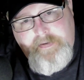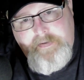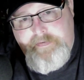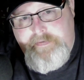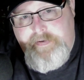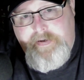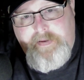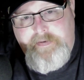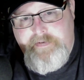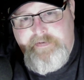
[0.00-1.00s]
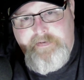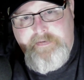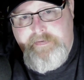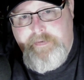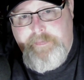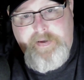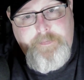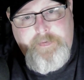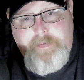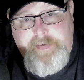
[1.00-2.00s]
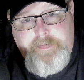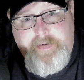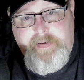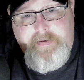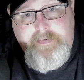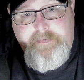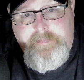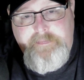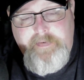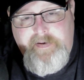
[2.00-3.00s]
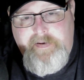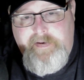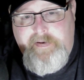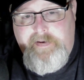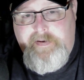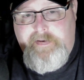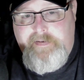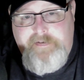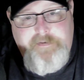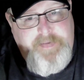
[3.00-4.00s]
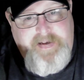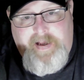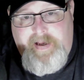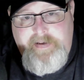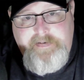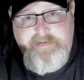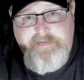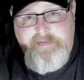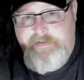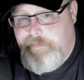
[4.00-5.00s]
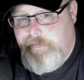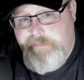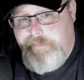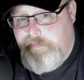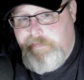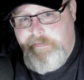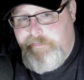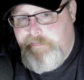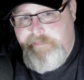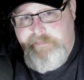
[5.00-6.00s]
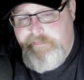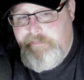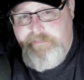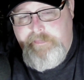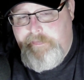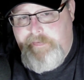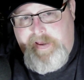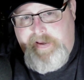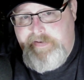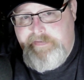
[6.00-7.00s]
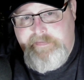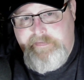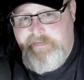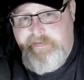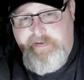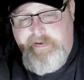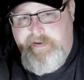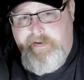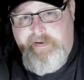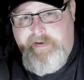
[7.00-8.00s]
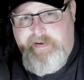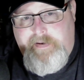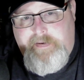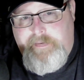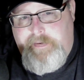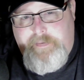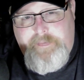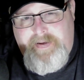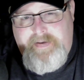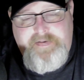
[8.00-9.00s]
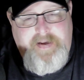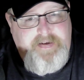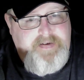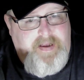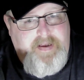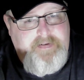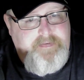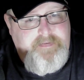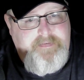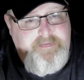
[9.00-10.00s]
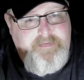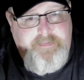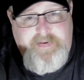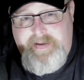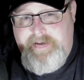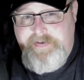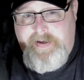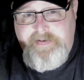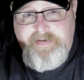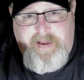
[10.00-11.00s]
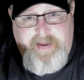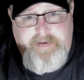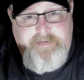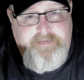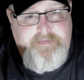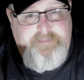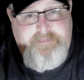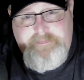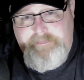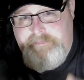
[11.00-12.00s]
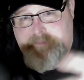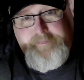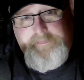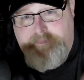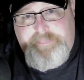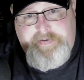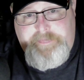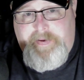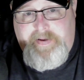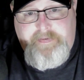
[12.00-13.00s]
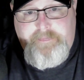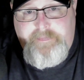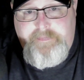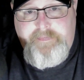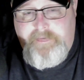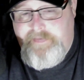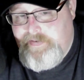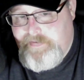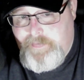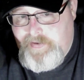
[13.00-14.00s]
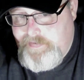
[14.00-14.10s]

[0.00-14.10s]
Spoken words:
Treat others the way you want to be treated. Just be nice. This world's full of hate, and we need to change that. We need to change that perspective of us. We